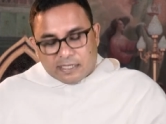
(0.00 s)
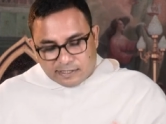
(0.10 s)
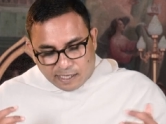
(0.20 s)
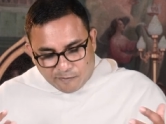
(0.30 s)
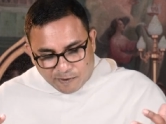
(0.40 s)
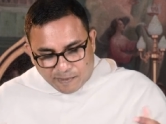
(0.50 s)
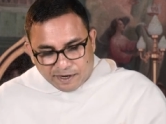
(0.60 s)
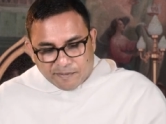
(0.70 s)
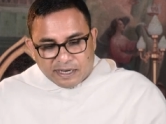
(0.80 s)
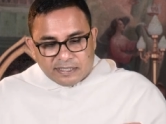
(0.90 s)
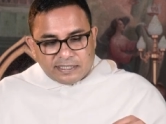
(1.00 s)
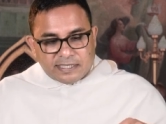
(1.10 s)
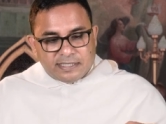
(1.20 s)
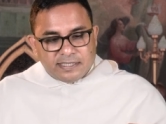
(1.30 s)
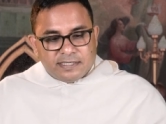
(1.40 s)
Same way, my dear
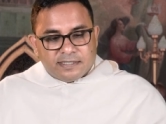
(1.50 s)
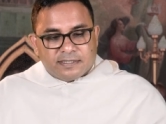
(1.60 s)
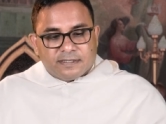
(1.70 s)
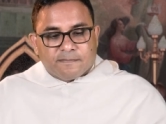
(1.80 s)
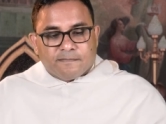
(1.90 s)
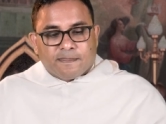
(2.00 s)
brothers and sisters,